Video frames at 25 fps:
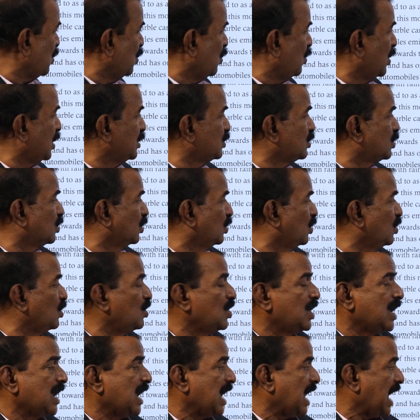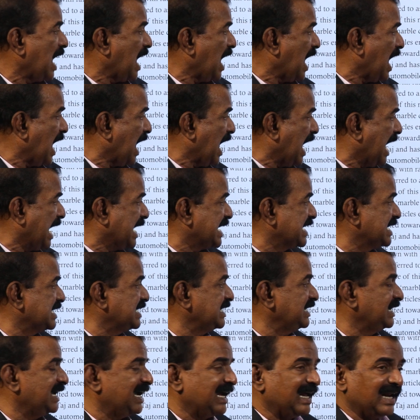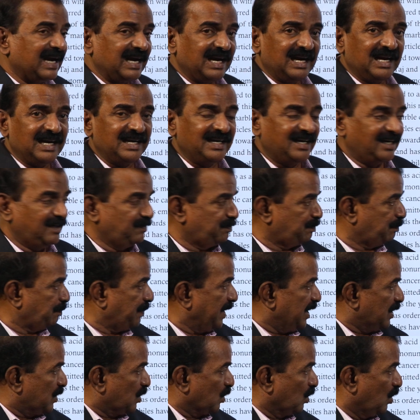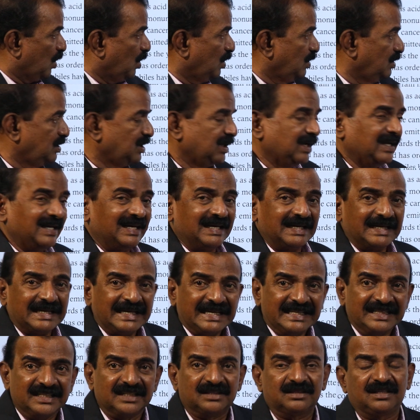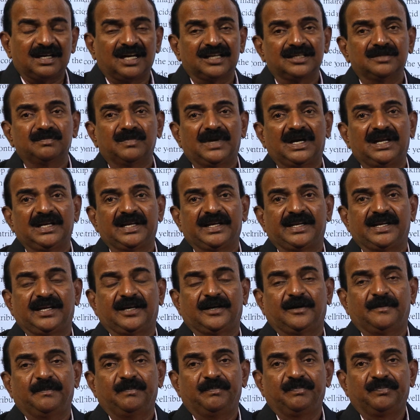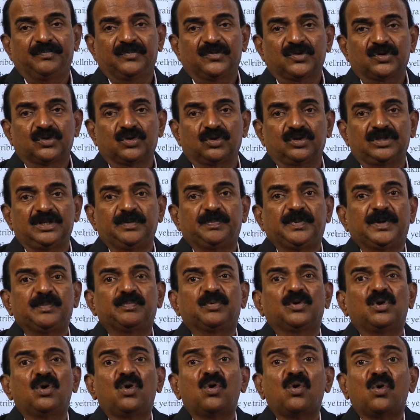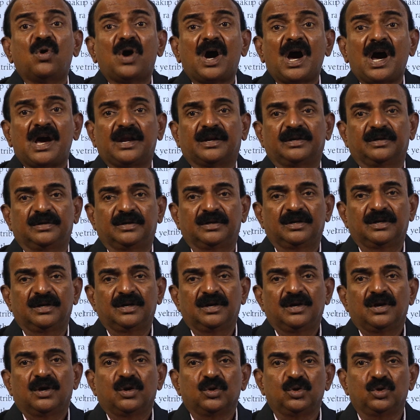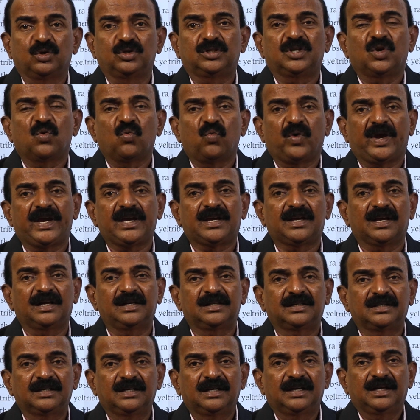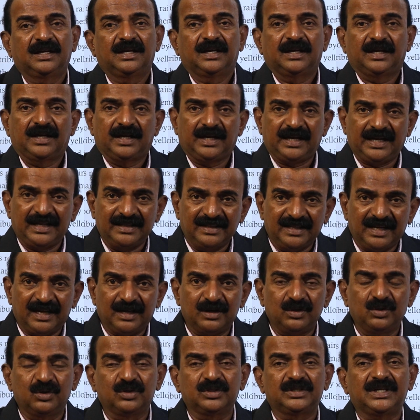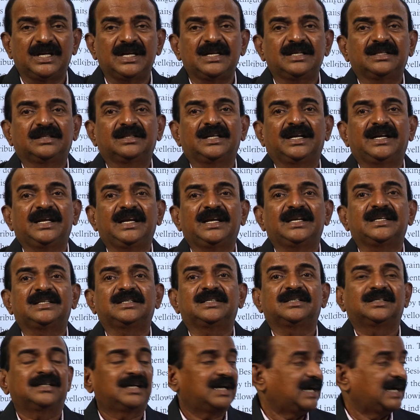over to unleaded petrol in the Taj Mahal area. So the people who are using vehicles, and they are using, that is